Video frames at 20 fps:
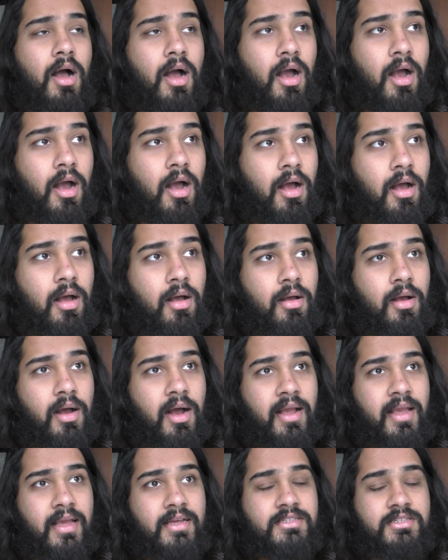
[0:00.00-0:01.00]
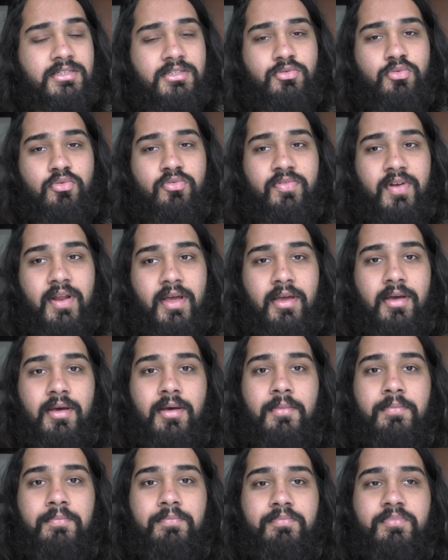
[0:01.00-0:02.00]
I guess it's sort of like
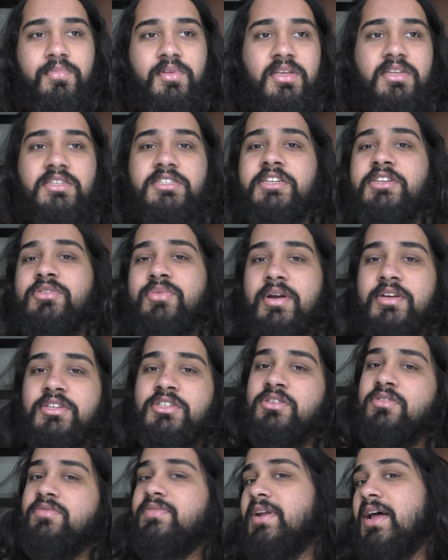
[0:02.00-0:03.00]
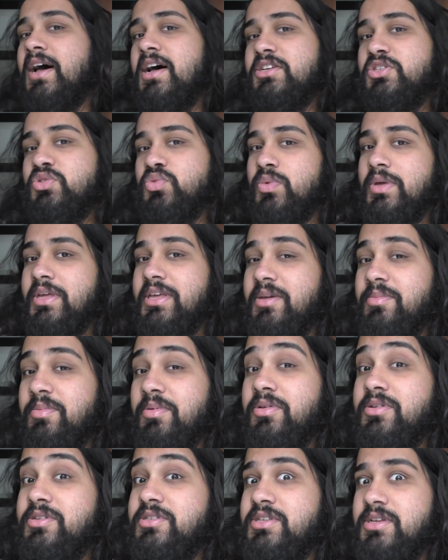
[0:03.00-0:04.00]
a continuation of last week,
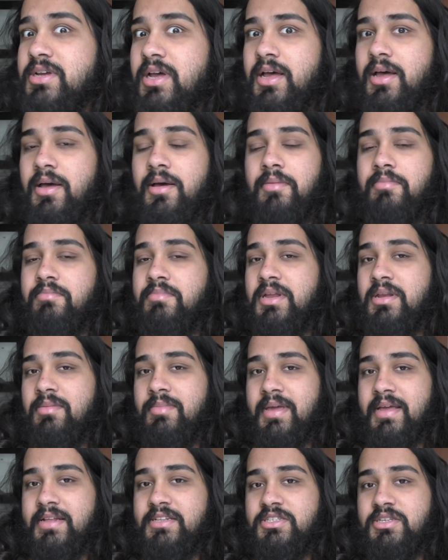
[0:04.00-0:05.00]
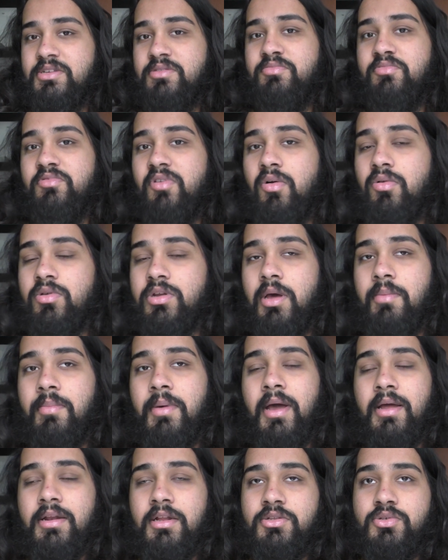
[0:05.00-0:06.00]
because Millie McKenzie rolled up
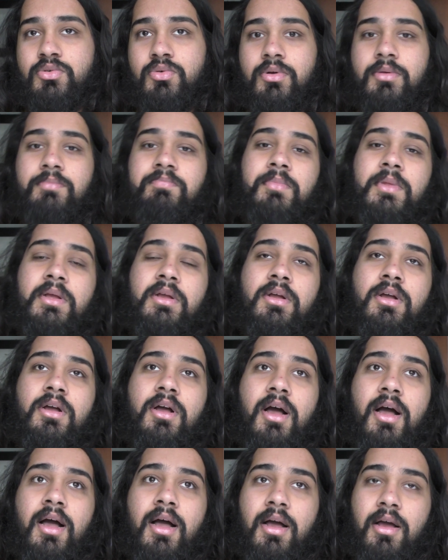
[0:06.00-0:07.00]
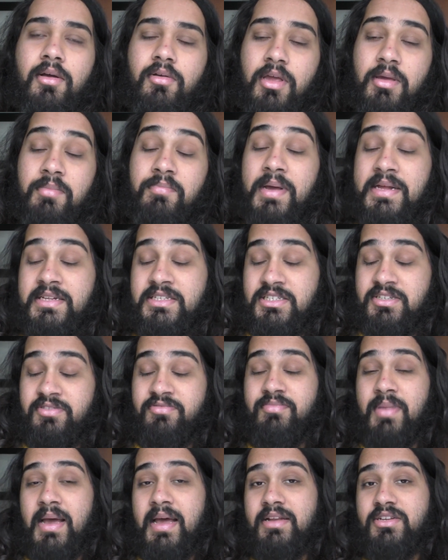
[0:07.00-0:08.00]
Isla Dawn. Competitive
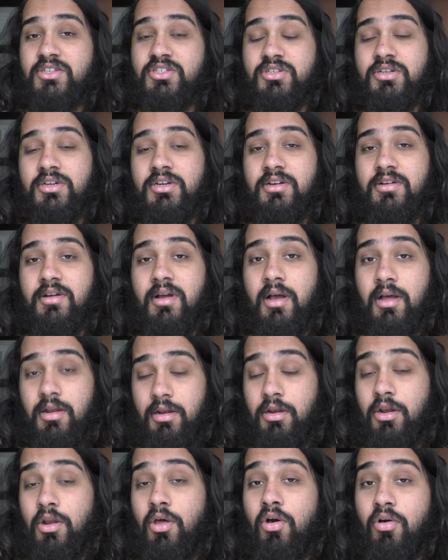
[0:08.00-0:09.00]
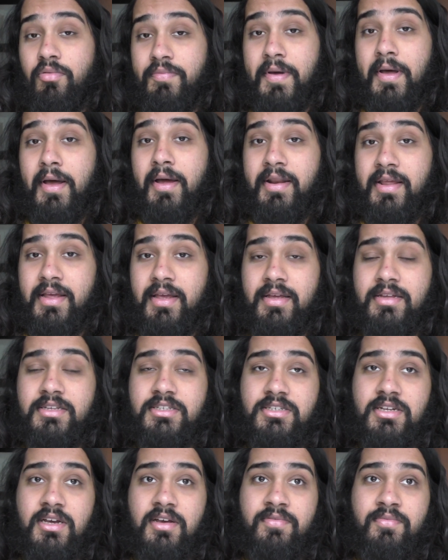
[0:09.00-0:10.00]
match, a lot of hard-hitting
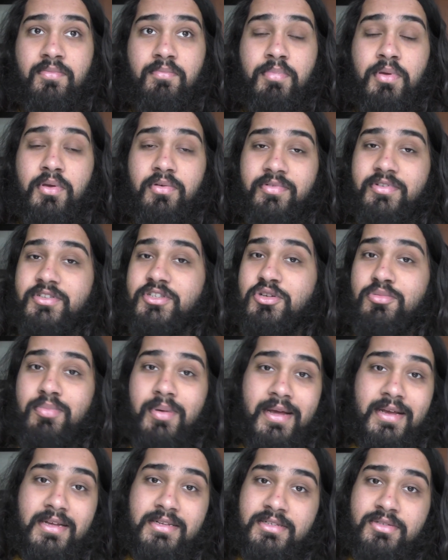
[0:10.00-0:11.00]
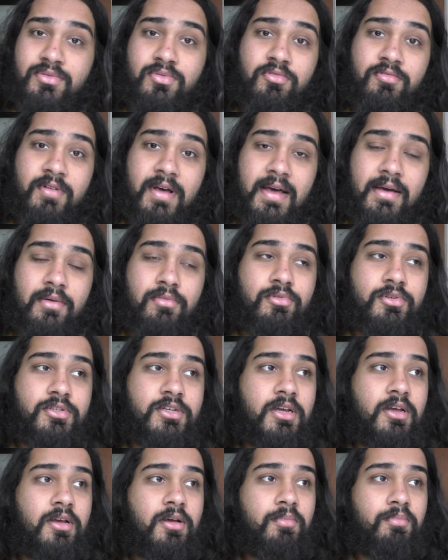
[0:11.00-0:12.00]
stuff, beautiful suplexes all around.
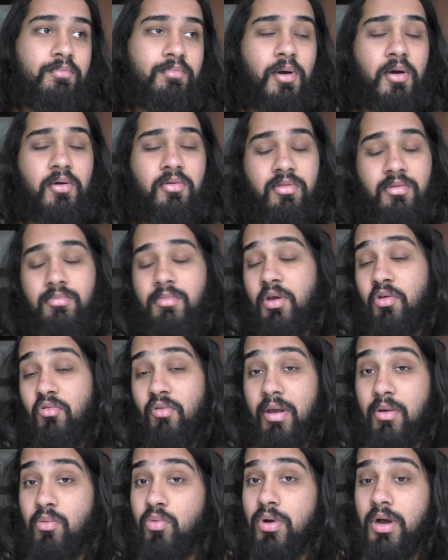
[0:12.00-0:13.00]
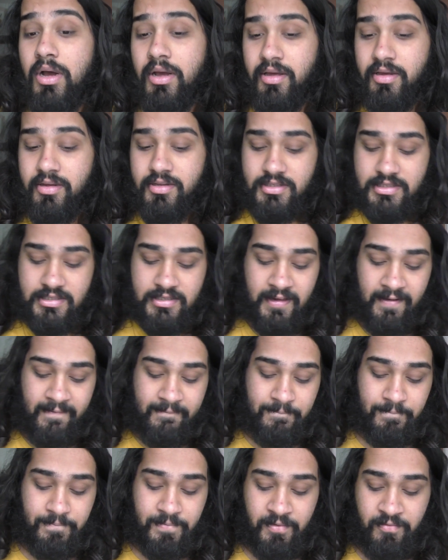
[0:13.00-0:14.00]
Both of them are great workers.
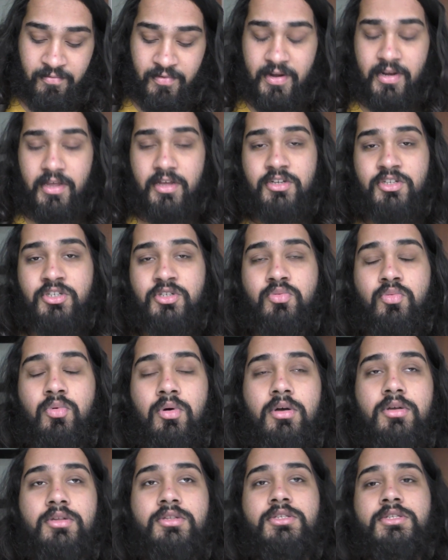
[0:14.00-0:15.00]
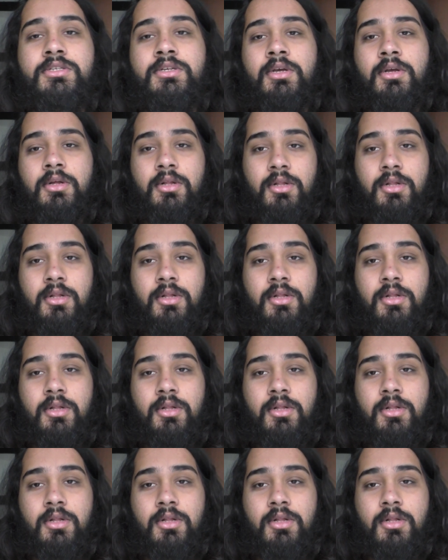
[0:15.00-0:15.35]
The finish was